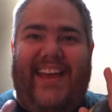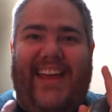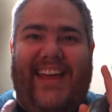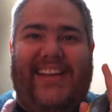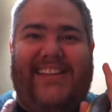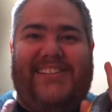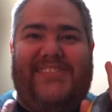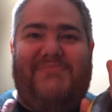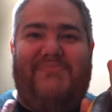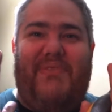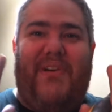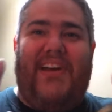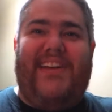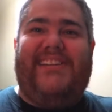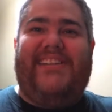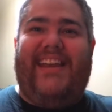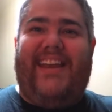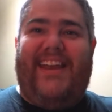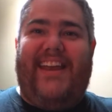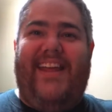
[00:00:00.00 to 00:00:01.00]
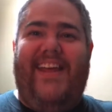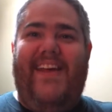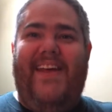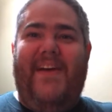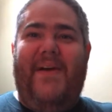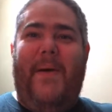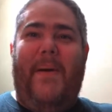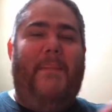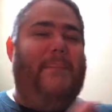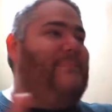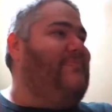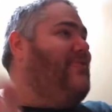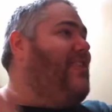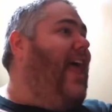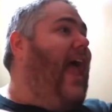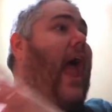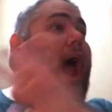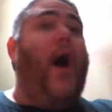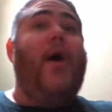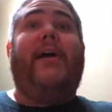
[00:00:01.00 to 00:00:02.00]
Jeez, Bridgette. What's
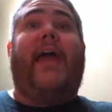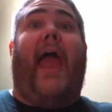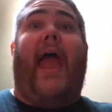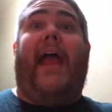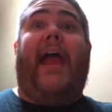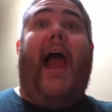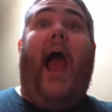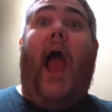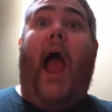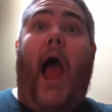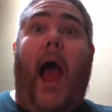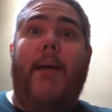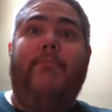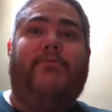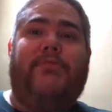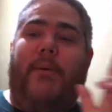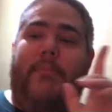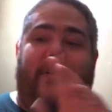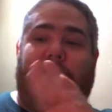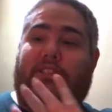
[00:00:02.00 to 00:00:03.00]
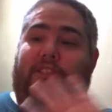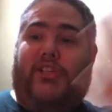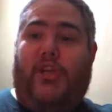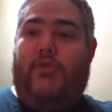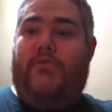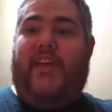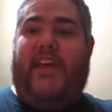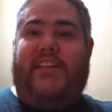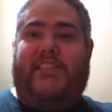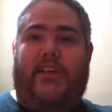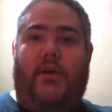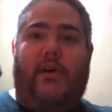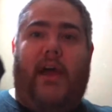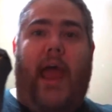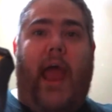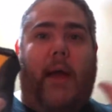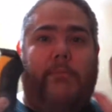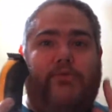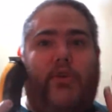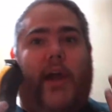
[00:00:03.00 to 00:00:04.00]
wrong? Okay, I'm, let me just do this,
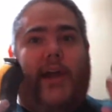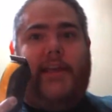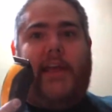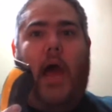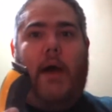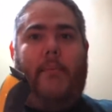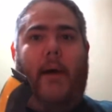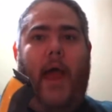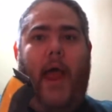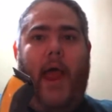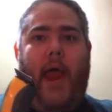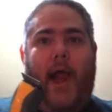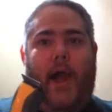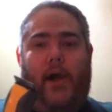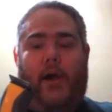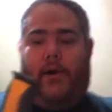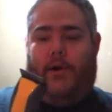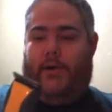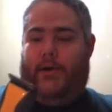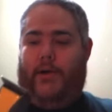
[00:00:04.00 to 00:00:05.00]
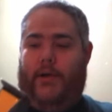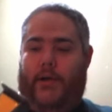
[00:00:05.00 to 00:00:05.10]
okay? I'm trying to cut my hair.